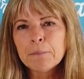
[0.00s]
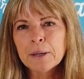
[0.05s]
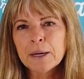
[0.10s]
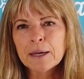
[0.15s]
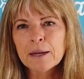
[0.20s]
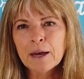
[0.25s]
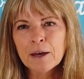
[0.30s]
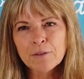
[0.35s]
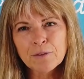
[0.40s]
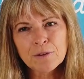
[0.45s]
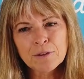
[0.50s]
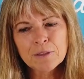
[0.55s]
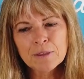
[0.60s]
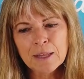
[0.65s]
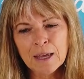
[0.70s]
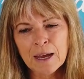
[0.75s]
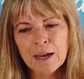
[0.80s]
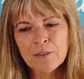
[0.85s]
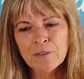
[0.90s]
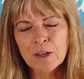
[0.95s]
But other than
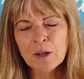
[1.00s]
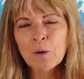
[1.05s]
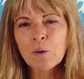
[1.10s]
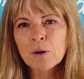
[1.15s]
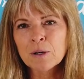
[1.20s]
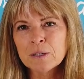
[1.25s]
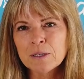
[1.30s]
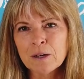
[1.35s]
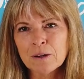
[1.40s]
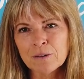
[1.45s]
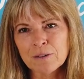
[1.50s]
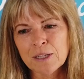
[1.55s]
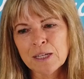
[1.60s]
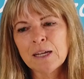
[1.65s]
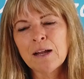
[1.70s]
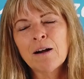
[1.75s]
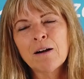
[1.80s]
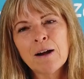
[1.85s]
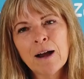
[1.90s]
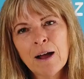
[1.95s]
that, they
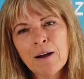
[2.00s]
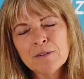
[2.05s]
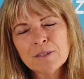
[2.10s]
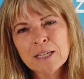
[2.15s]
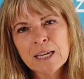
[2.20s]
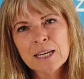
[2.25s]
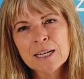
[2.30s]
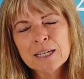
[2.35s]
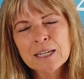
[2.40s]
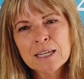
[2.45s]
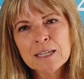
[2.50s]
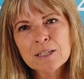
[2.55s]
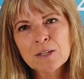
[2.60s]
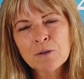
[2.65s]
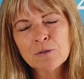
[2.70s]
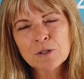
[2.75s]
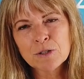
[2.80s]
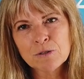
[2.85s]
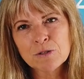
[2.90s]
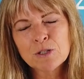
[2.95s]
ordinarily are outdated and
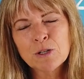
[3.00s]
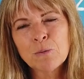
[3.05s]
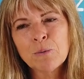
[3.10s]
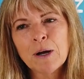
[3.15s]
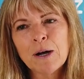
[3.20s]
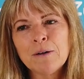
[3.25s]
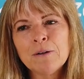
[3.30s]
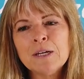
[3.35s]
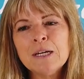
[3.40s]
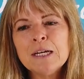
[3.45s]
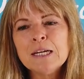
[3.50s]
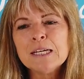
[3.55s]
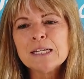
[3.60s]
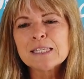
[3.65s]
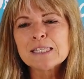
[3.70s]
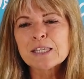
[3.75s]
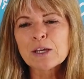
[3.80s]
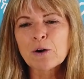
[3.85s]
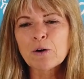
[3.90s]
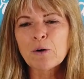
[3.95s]
don't do too well.
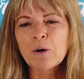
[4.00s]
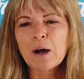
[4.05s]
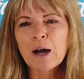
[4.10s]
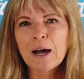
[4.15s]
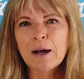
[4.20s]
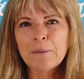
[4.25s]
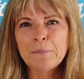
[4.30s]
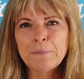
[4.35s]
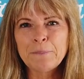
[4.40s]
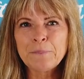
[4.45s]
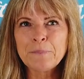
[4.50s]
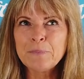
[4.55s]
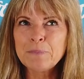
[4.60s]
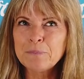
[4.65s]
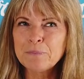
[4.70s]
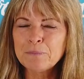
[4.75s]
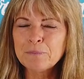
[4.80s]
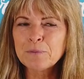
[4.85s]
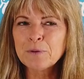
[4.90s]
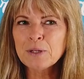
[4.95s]
So
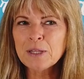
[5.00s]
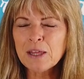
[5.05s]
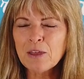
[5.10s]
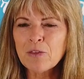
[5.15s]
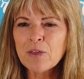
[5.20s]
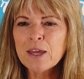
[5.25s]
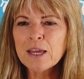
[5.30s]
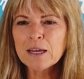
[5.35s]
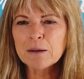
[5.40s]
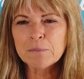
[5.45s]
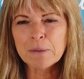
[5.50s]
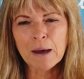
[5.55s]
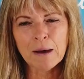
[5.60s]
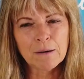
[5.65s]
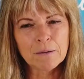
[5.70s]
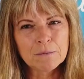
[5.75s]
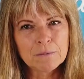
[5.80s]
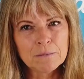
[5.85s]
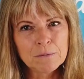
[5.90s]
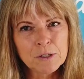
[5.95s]
really think
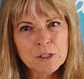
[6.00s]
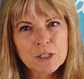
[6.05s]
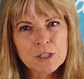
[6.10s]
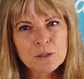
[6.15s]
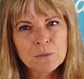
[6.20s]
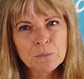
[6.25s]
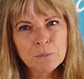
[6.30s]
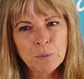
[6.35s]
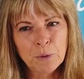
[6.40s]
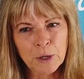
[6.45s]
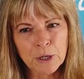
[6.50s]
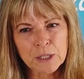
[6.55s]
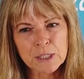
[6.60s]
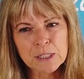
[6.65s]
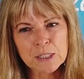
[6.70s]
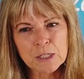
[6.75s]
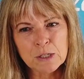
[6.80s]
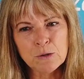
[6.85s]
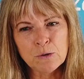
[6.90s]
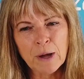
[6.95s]
about which
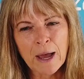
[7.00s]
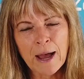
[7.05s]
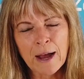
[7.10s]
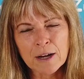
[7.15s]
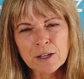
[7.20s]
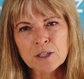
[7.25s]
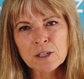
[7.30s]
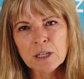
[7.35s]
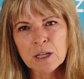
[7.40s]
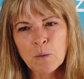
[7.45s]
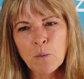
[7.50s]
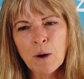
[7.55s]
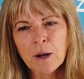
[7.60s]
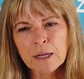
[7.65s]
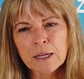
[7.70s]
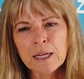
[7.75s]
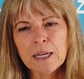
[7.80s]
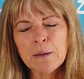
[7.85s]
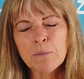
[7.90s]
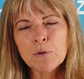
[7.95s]
books you actually
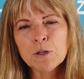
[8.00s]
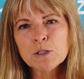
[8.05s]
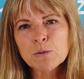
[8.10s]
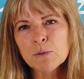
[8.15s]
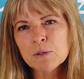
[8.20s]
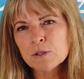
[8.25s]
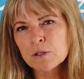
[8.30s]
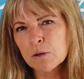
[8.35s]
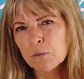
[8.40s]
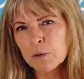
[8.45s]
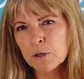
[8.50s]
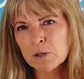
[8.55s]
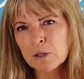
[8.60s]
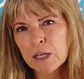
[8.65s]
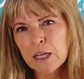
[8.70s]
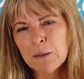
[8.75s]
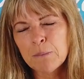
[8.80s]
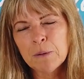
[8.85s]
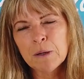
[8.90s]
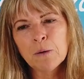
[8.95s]
want to keep. Which ones are worth
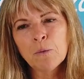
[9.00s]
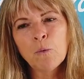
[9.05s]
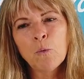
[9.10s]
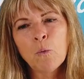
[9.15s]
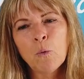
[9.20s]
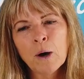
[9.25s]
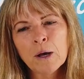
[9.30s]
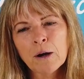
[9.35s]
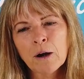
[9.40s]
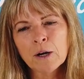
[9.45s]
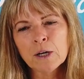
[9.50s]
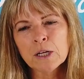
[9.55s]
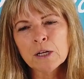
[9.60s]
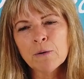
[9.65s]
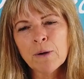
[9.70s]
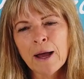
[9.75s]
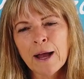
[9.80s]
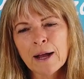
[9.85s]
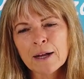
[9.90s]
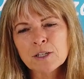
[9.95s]
keeping? What are
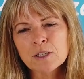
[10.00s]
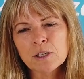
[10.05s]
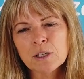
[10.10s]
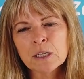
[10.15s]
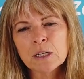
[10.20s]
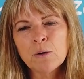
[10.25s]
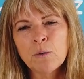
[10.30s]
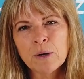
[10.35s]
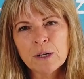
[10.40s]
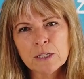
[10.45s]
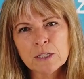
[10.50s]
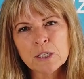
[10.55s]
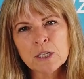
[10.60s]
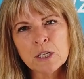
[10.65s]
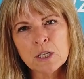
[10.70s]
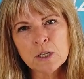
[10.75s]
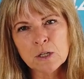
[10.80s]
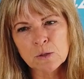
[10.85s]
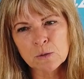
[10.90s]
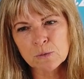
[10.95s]
you actually going
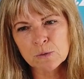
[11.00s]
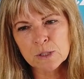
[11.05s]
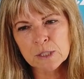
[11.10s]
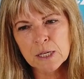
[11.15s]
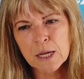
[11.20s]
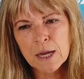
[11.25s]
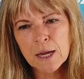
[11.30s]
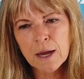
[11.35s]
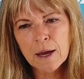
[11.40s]
to use?